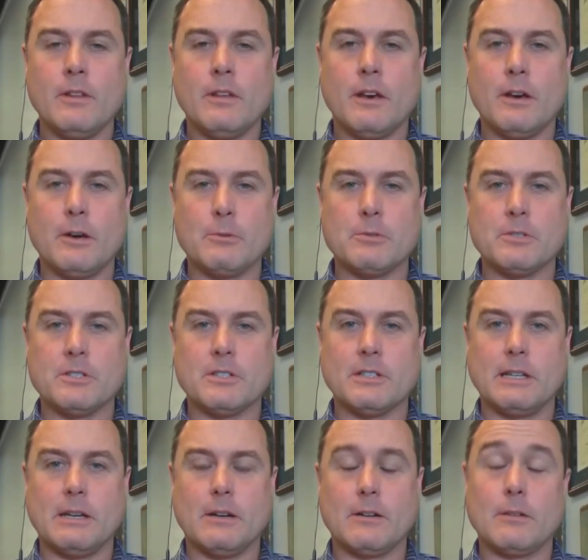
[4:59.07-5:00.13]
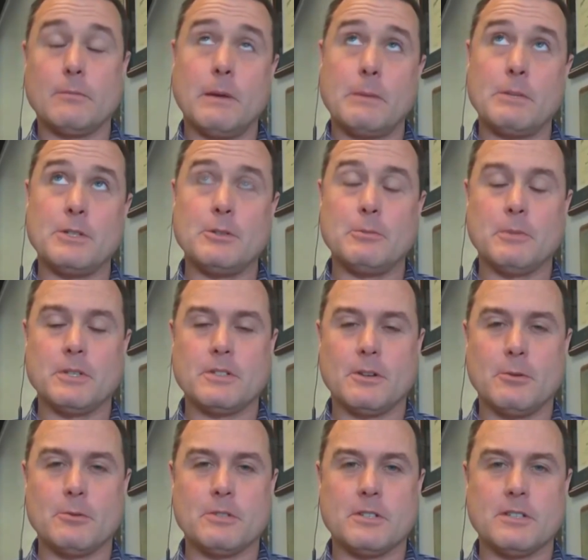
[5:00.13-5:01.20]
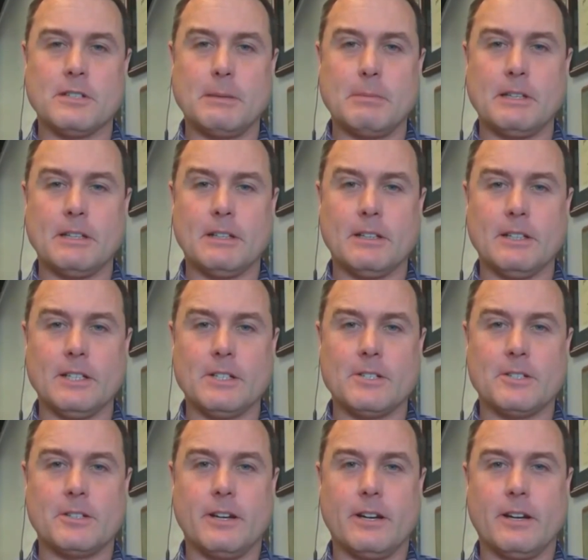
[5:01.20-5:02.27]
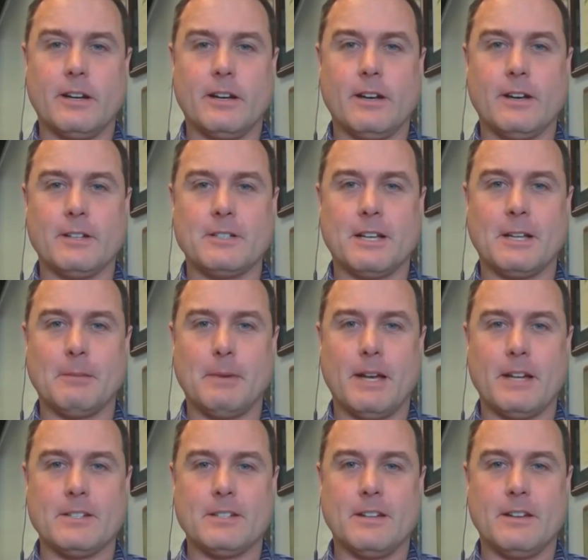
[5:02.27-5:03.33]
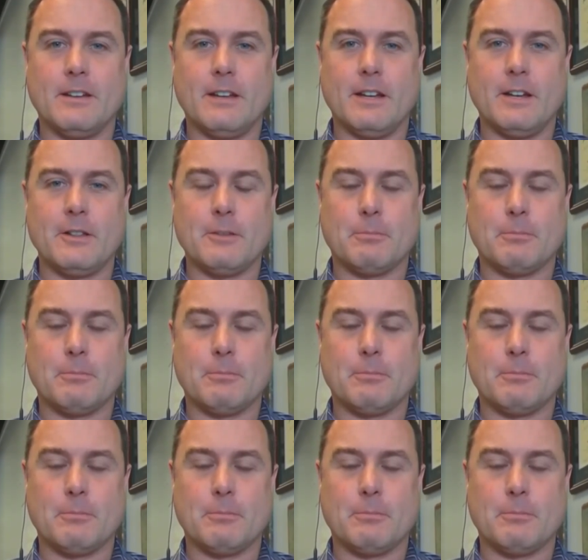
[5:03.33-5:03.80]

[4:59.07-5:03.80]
it was or maybe 2 months ago, it was a sleepy little industry, telemedicine. And then the